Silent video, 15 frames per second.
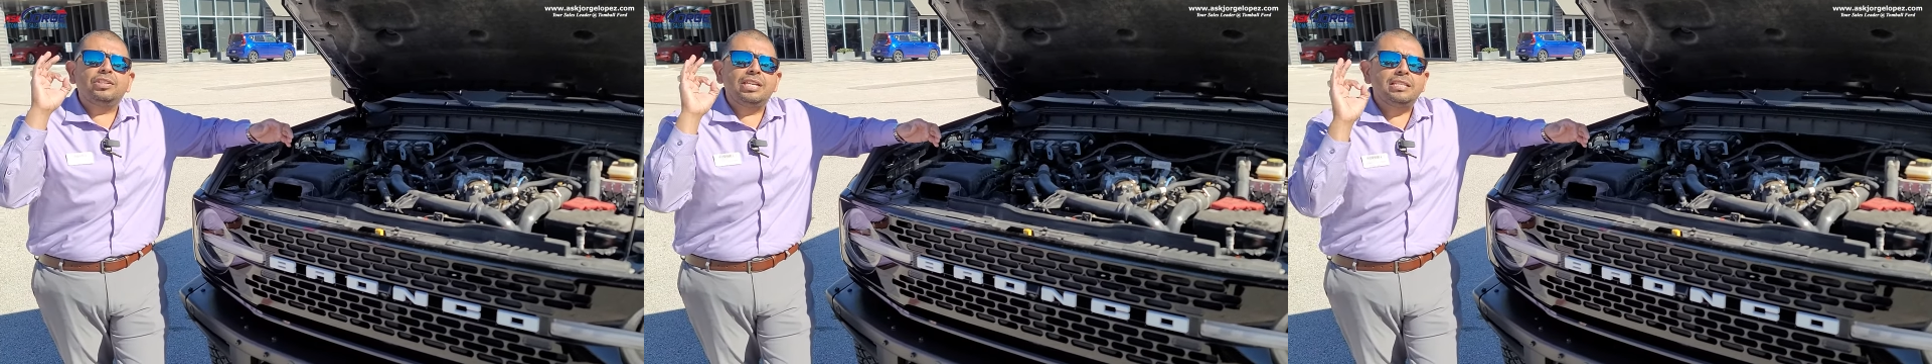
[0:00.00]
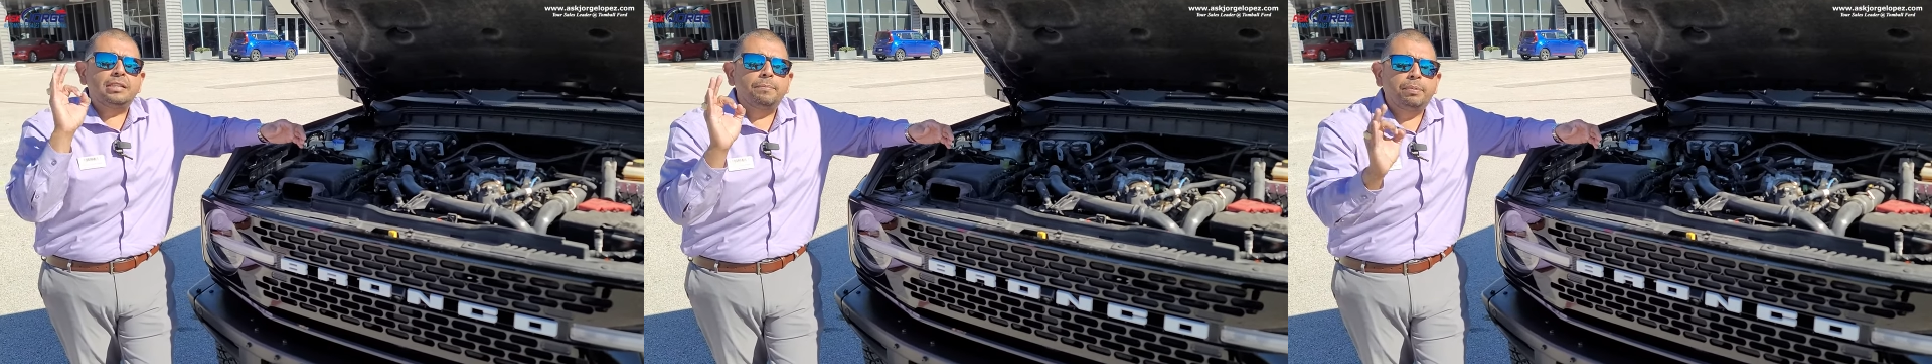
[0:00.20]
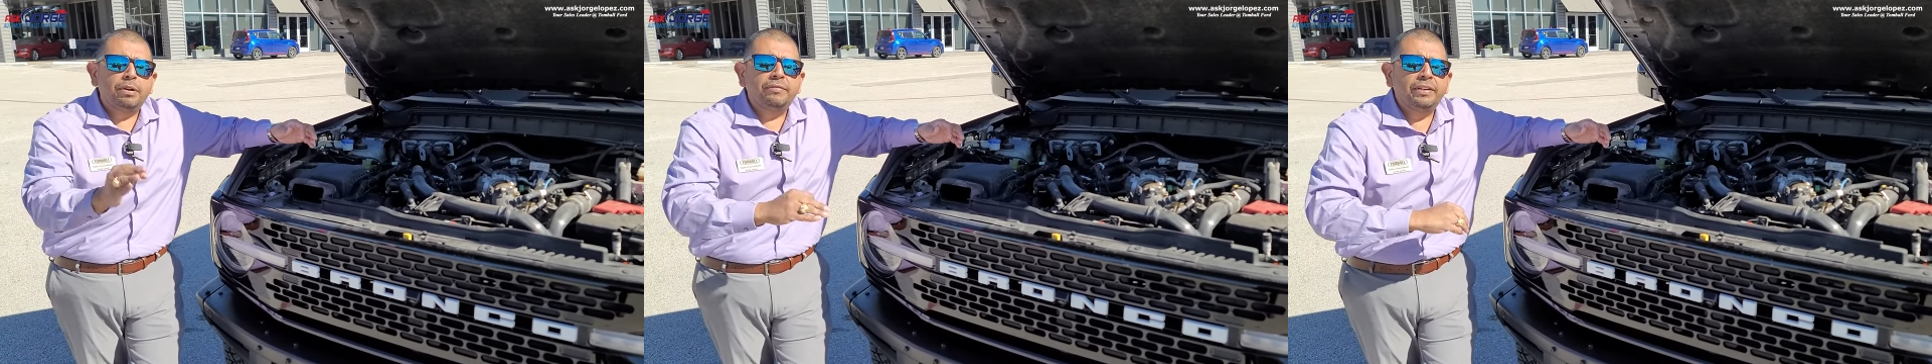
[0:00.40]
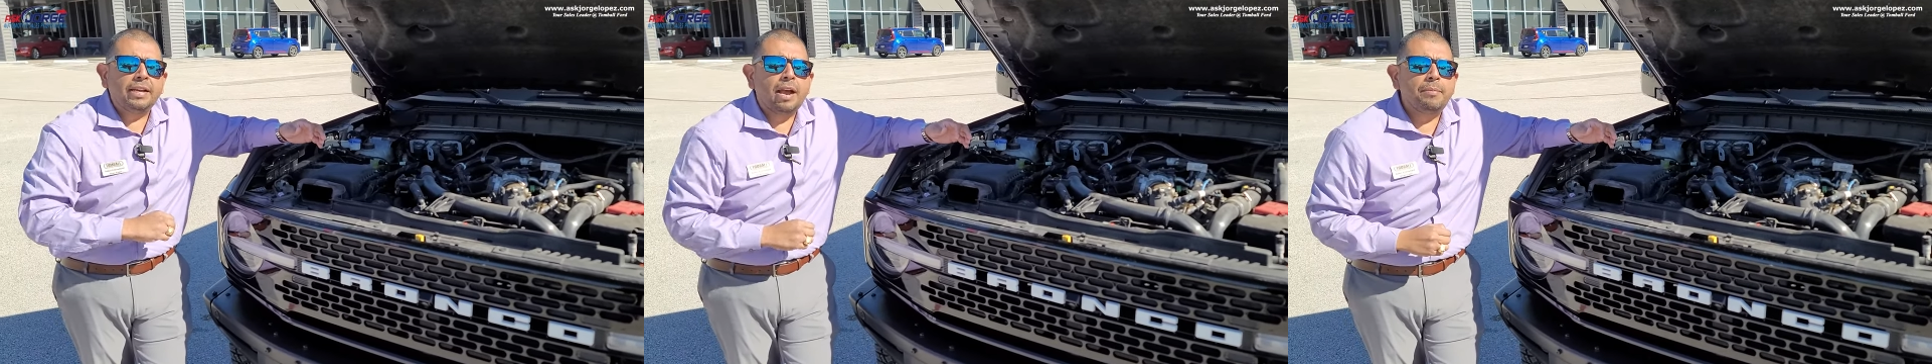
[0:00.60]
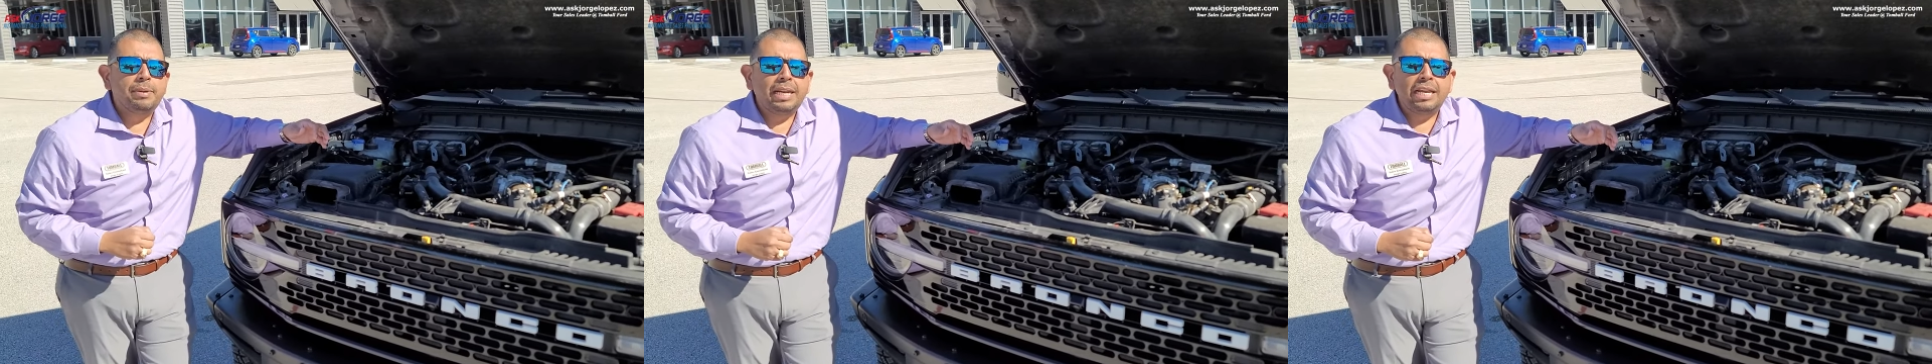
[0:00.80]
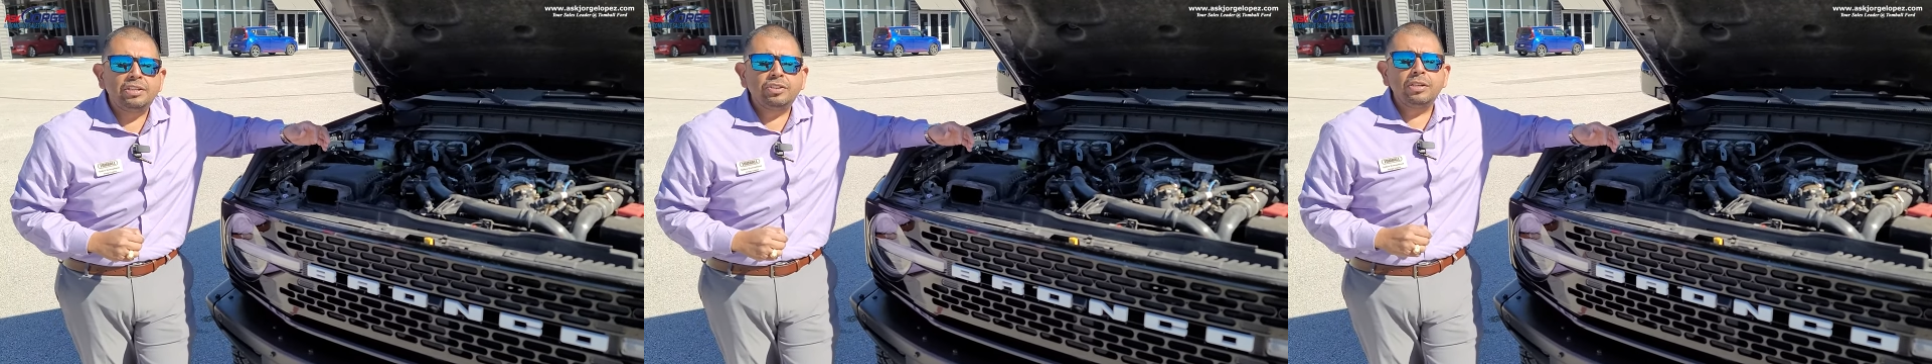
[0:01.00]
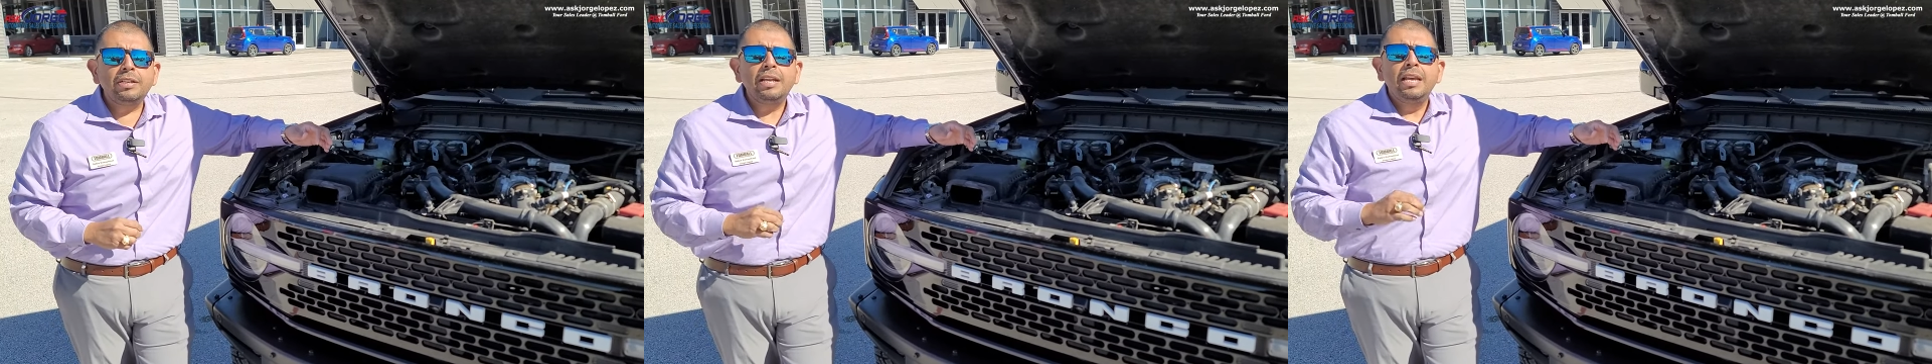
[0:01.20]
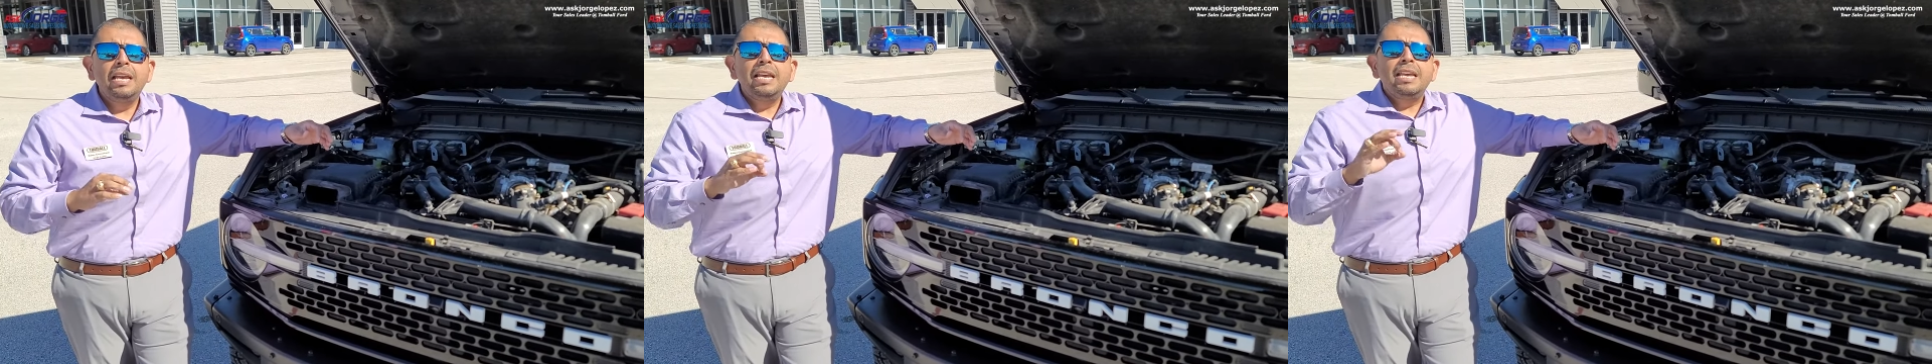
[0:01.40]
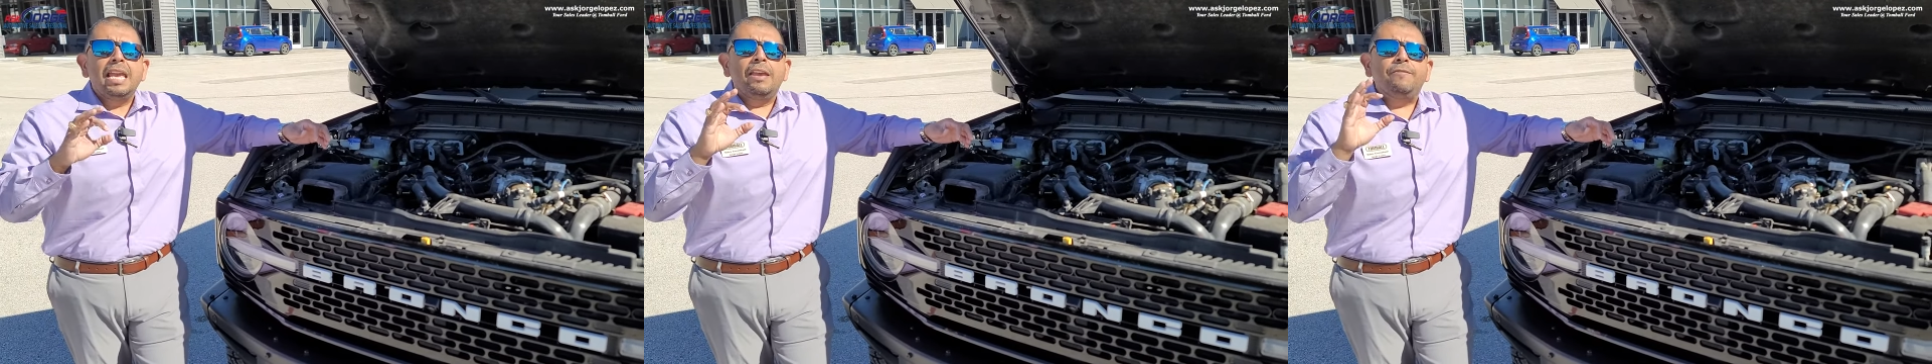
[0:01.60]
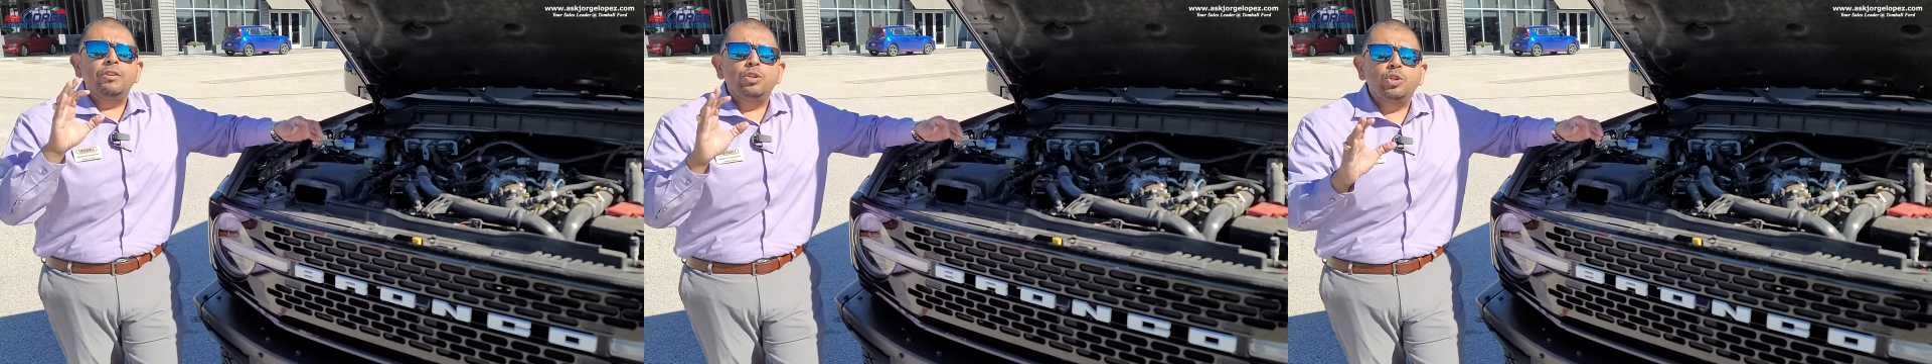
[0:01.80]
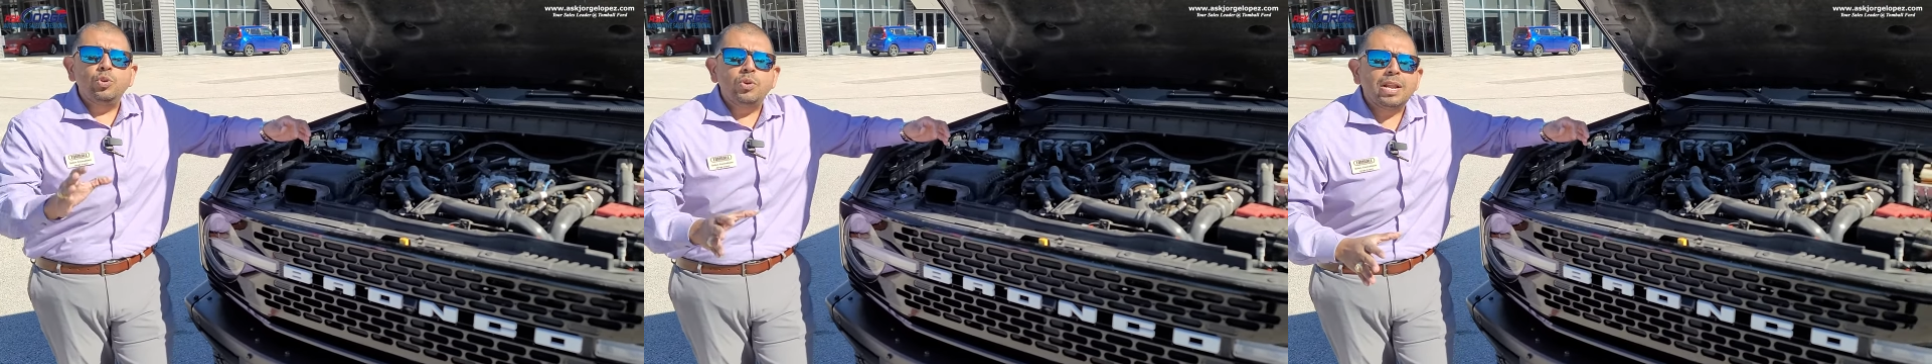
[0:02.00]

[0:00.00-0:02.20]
is the perfect combination. If you do